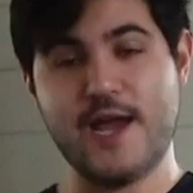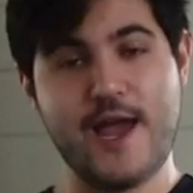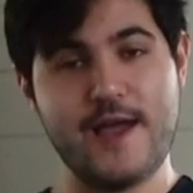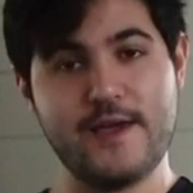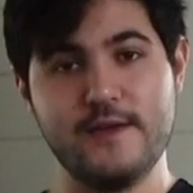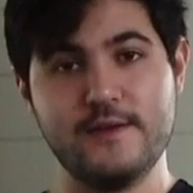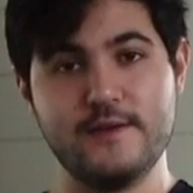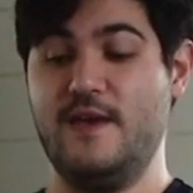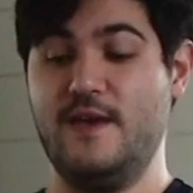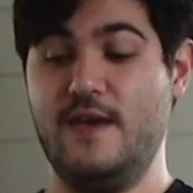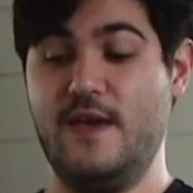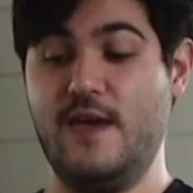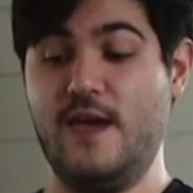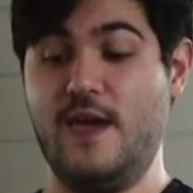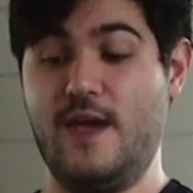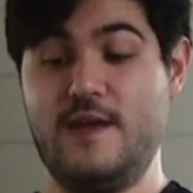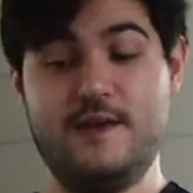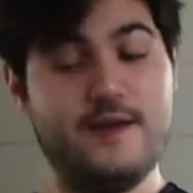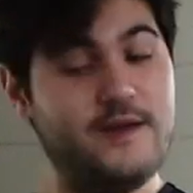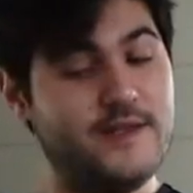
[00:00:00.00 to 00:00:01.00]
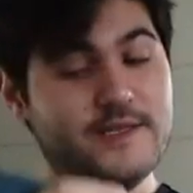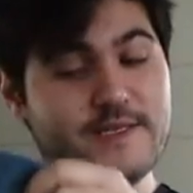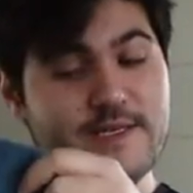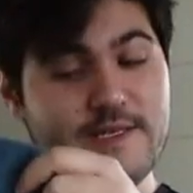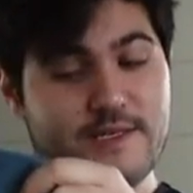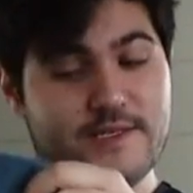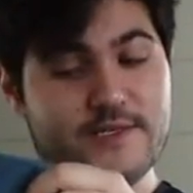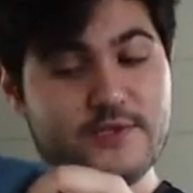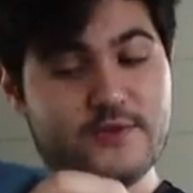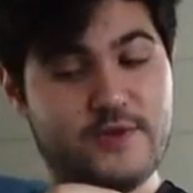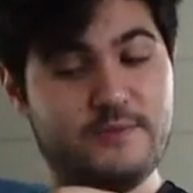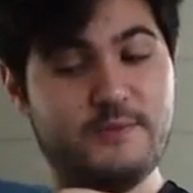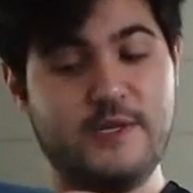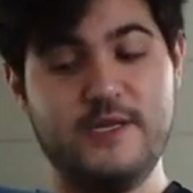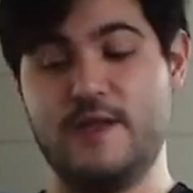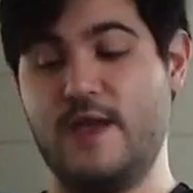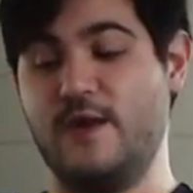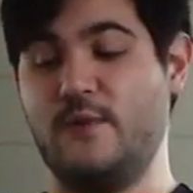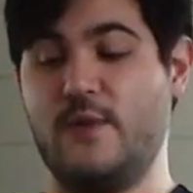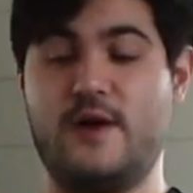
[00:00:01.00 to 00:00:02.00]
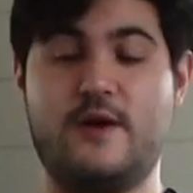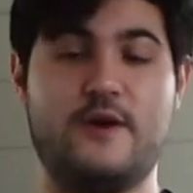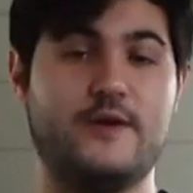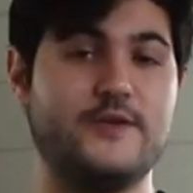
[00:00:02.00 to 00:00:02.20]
jacket, and it is an extremely lightweight